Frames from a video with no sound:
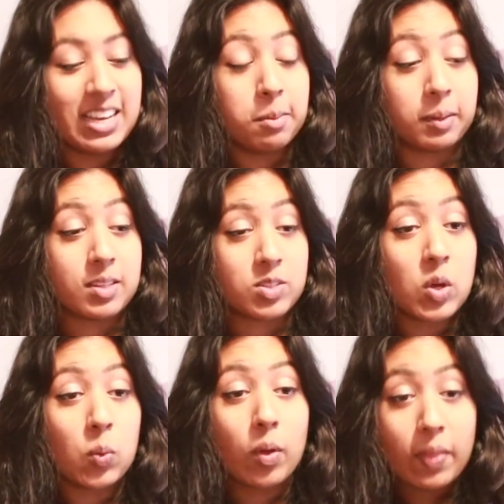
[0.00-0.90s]
because
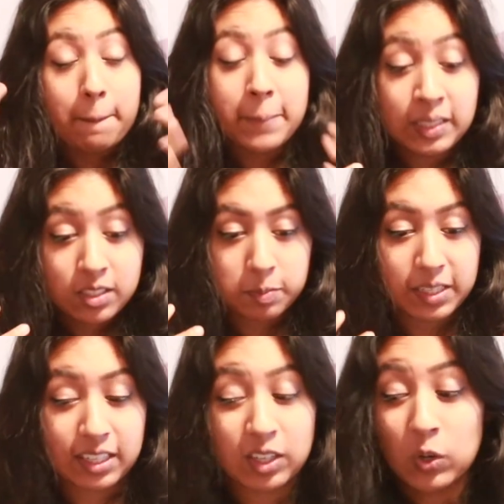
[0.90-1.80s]
what that meant to
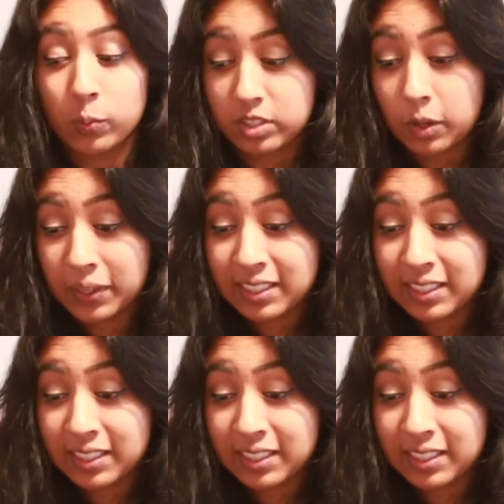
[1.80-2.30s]
me was going